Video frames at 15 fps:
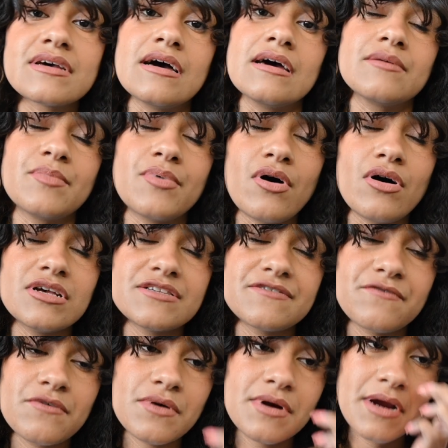It had a pause
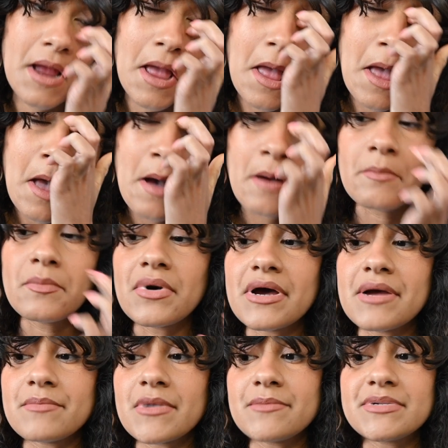for it, but
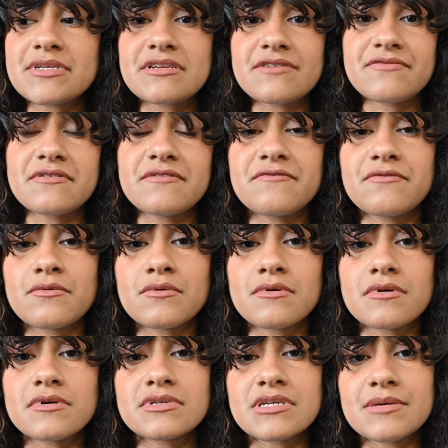it might be different
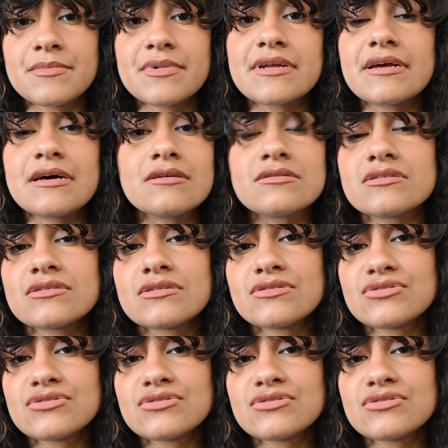for somebody else.